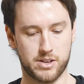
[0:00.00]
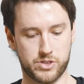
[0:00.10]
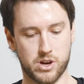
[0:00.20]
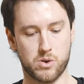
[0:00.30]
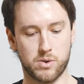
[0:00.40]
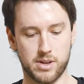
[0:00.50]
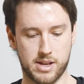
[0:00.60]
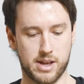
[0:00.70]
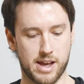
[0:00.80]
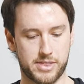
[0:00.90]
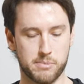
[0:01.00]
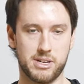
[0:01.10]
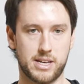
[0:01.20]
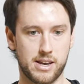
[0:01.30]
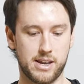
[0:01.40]
So at the
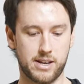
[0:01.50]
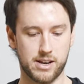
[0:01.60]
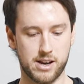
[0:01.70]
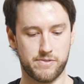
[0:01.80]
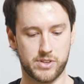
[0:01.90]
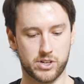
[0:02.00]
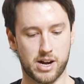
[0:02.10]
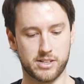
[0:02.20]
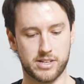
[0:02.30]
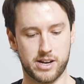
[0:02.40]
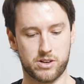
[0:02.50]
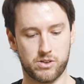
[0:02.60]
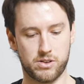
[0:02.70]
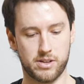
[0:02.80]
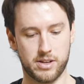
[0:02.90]
beginning of the grind
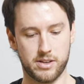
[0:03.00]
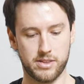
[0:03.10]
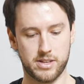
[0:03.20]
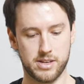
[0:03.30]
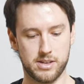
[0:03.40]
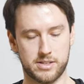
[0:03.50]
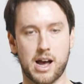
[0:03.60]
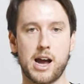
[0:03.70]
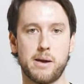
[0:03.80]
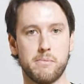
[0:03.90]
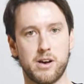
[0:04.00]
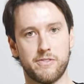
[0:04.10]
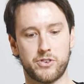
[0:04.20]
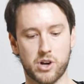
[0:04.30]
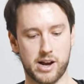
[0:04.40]
cycle, the time
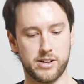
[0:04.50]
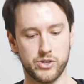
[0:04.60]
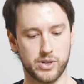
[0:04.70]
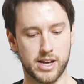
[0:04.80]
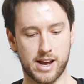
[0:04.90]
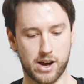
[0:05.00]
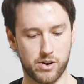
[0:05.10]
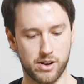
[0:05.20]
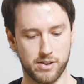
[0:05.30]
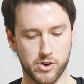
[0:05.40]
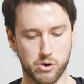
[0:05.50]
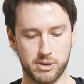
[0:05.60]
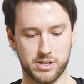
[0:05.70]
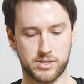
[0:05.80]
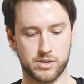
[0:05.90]
of grind you get out of
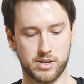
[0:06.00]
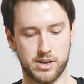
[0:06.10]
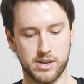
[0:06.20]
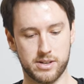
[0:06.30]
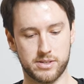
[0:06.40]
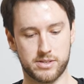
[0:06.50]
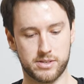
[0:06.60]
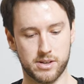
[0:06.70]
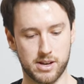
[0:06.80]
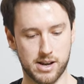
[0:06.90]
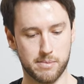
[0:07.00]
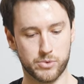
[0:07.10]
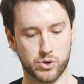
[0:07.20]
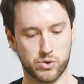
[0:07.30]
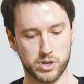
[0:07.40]
Opus is
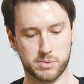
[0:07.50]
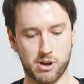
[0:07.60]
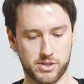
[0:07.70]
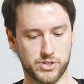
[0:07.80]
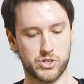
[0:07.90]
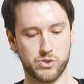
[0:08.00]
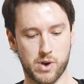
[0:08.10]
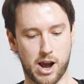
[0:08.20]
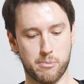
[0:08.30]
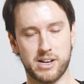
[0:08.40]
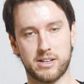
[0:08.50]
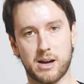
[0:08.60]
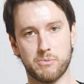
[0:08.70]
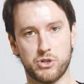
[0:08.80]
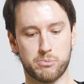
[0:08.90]
corresponds to how many
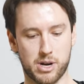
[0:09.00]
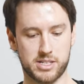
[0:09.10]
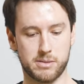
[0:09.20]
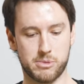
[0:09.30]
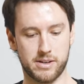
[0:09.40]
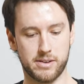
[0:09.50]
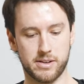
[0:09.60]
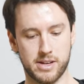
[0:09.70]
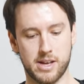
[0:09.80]
times you press the button.